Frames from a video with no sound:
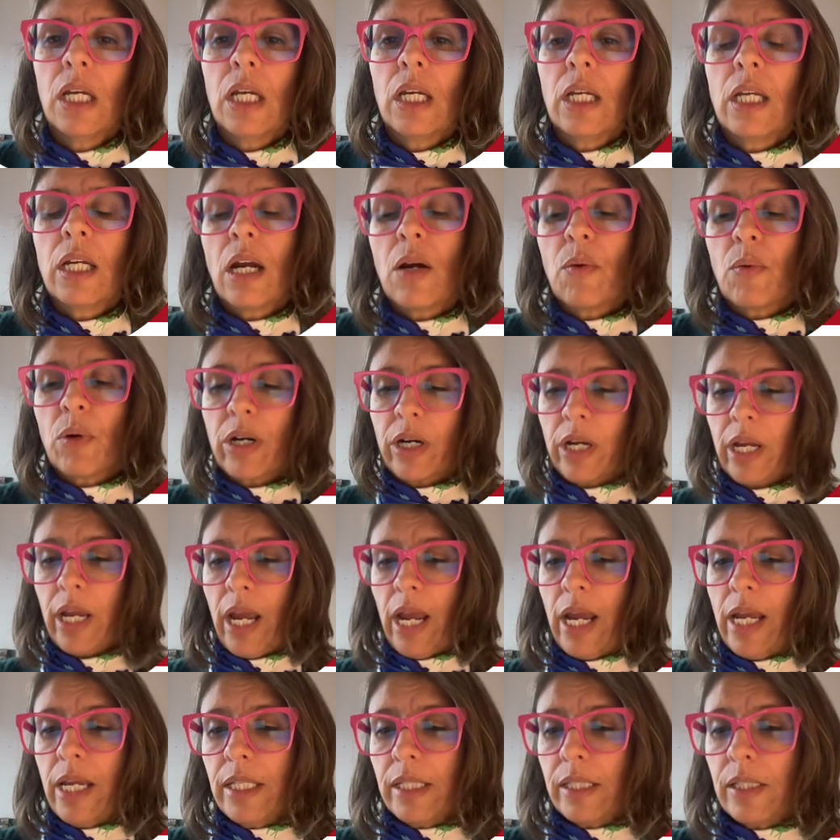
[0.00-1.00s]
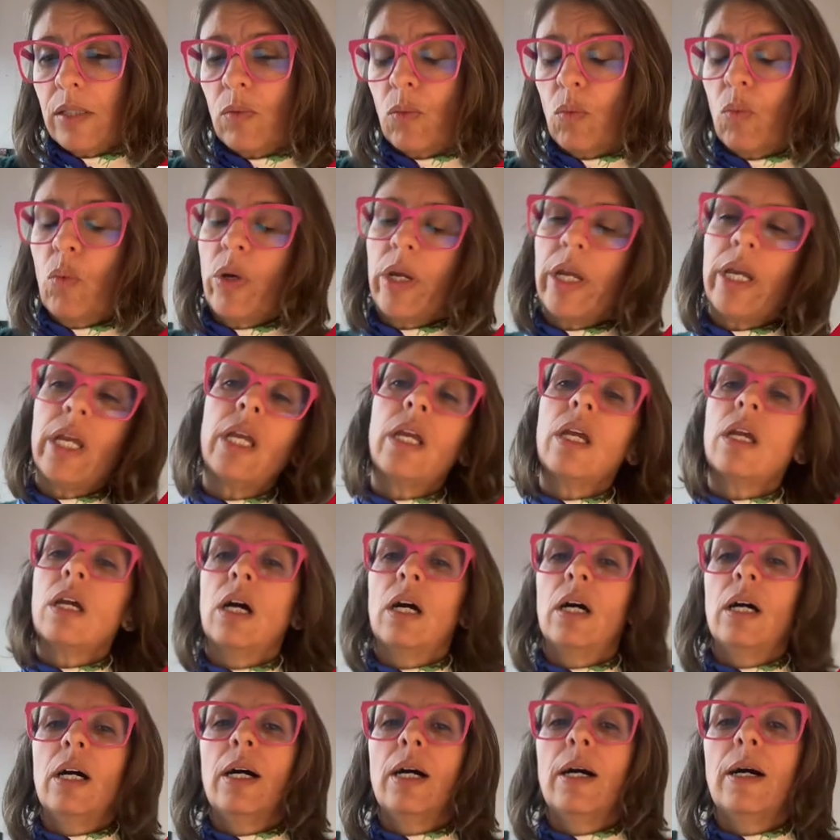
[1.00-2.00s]
In our case, we
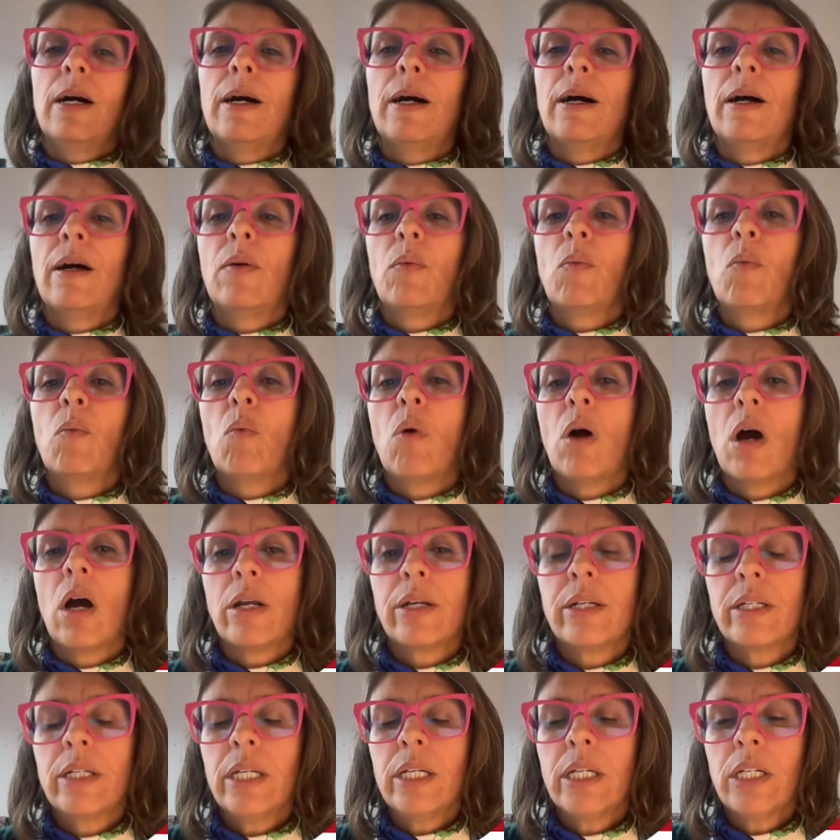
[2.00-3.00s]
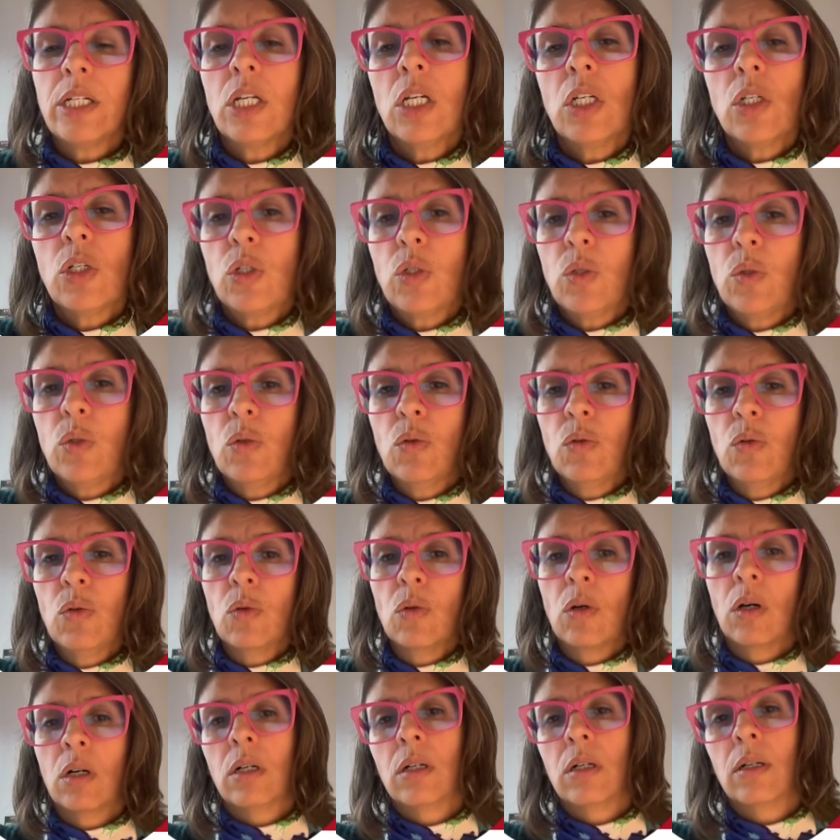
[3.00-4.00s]
wanted
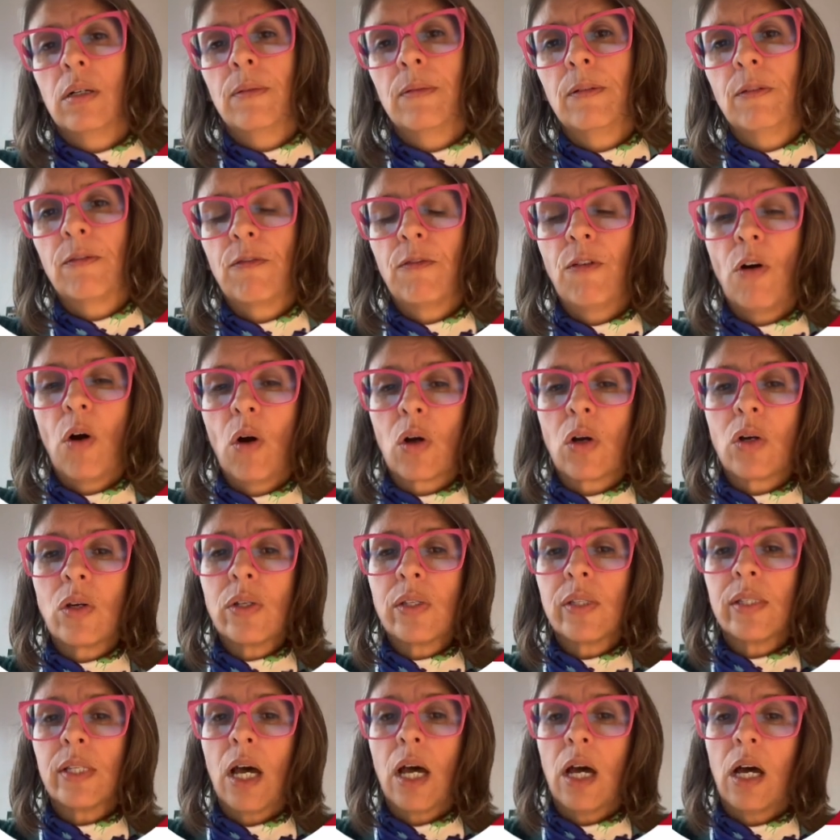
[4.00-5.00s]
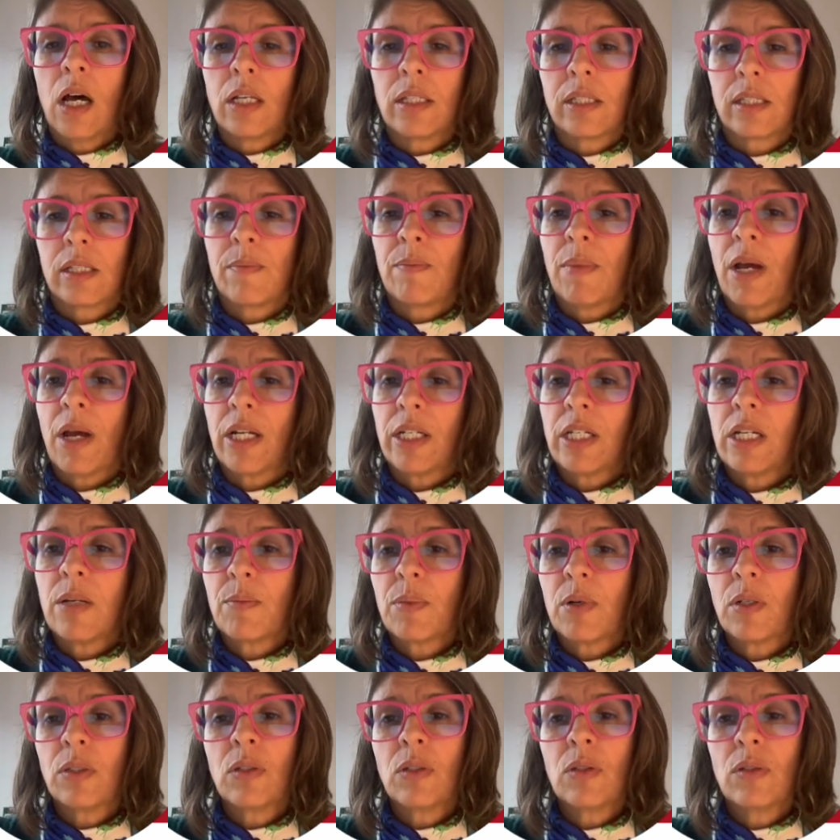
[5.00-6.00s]
to focus on semantic
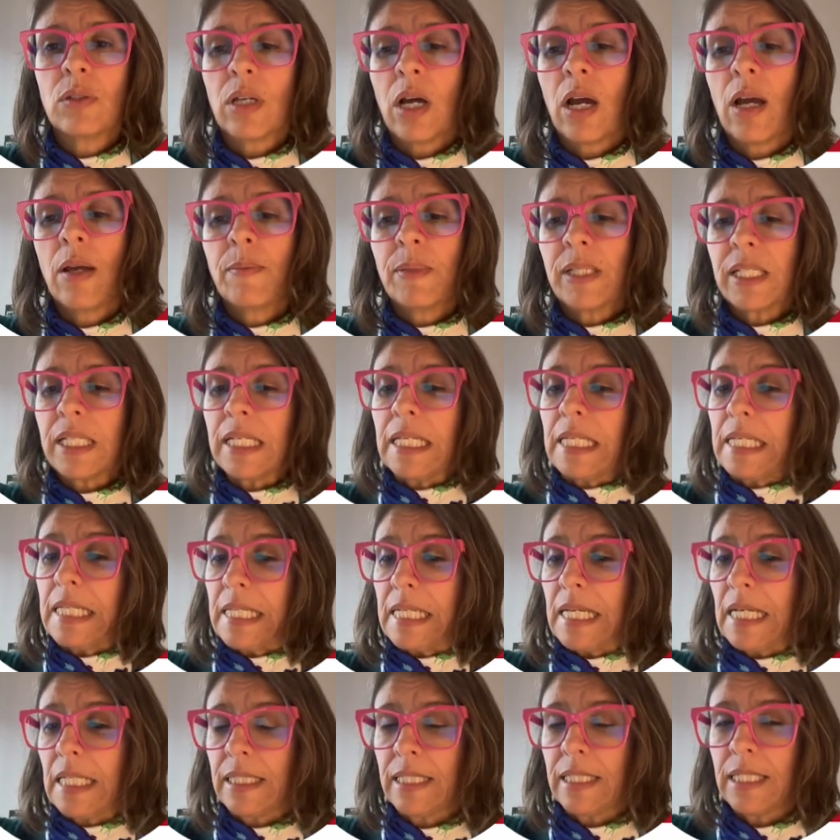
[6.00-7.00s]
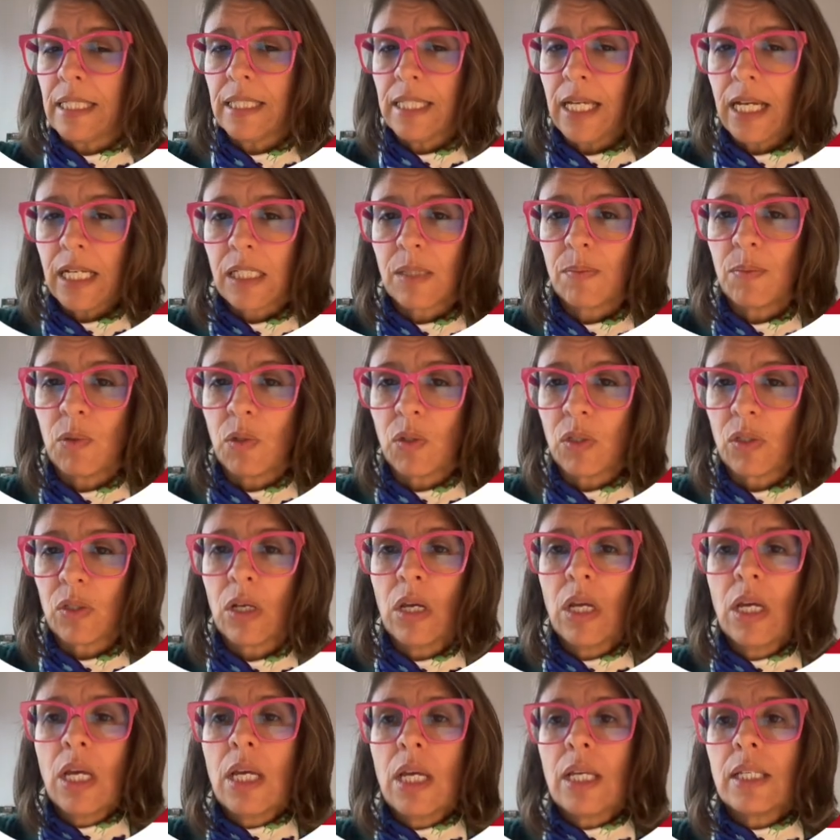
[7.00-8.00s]
prototypes in ELT textbooks,
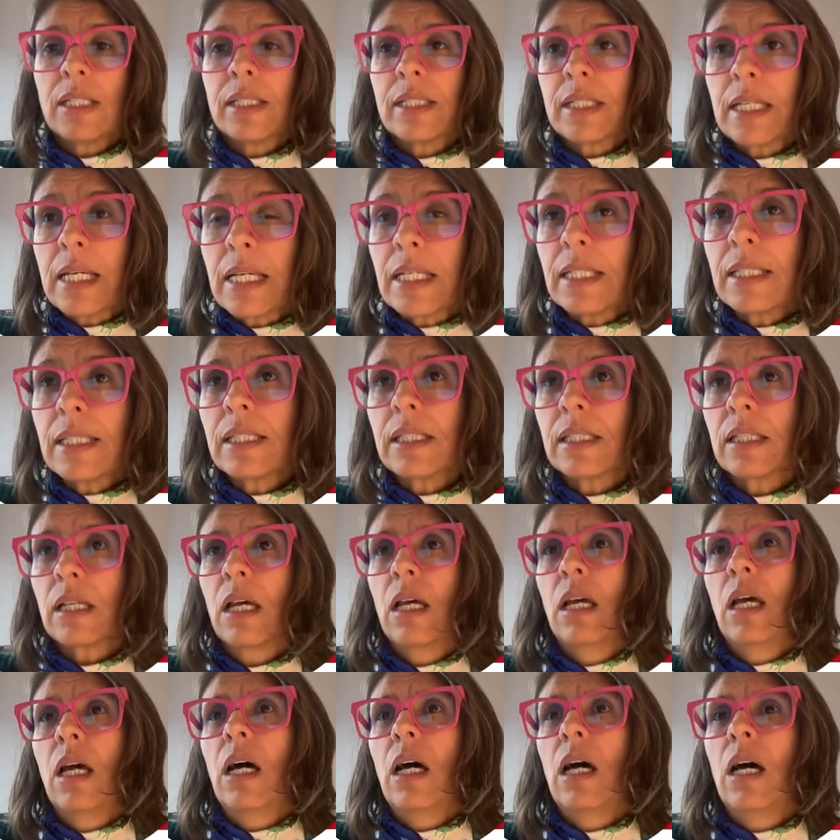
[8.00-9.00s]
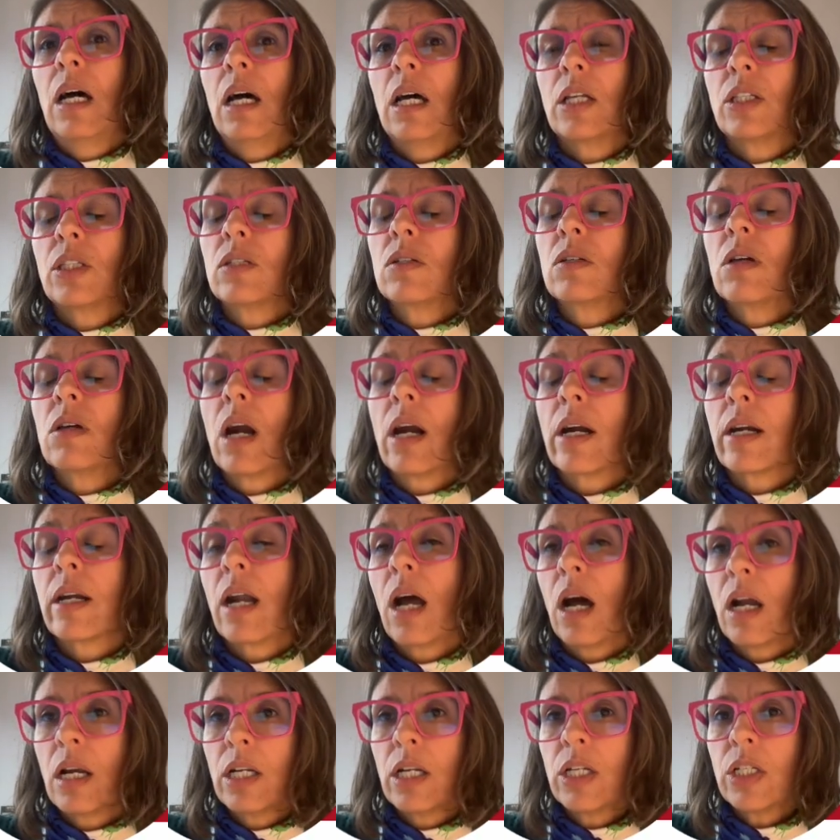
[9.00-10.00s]
since, to our
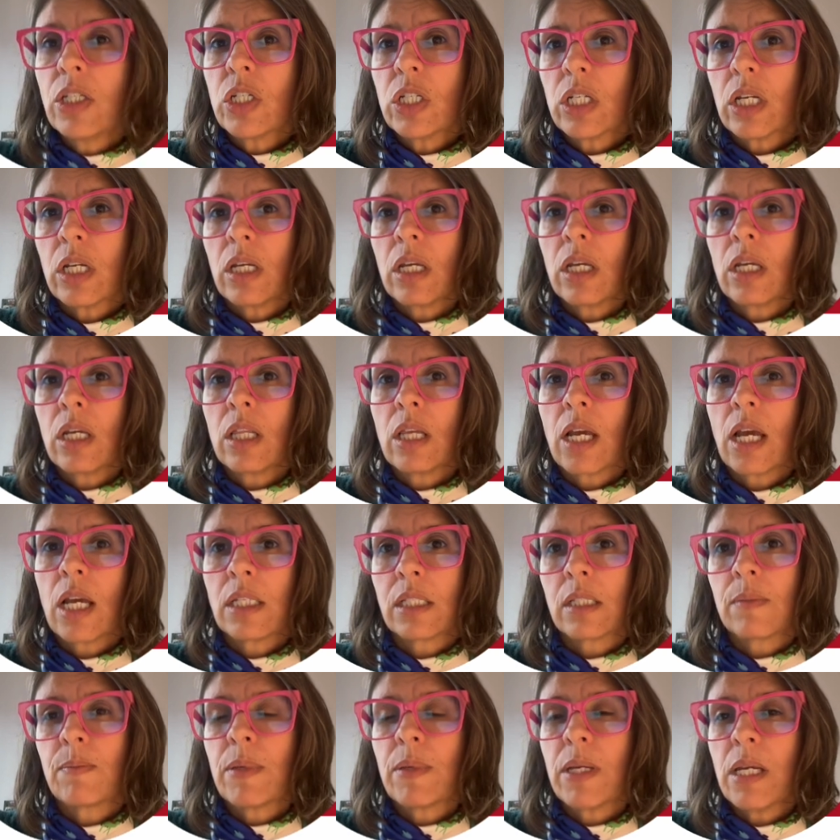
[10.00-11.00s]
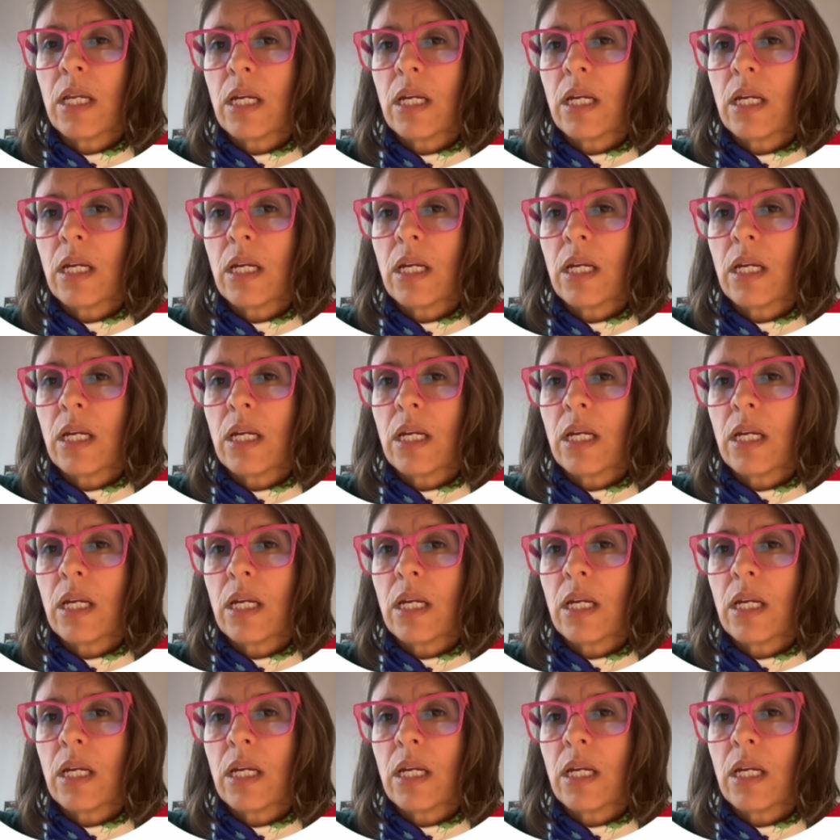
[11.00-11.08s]
knowledge, it has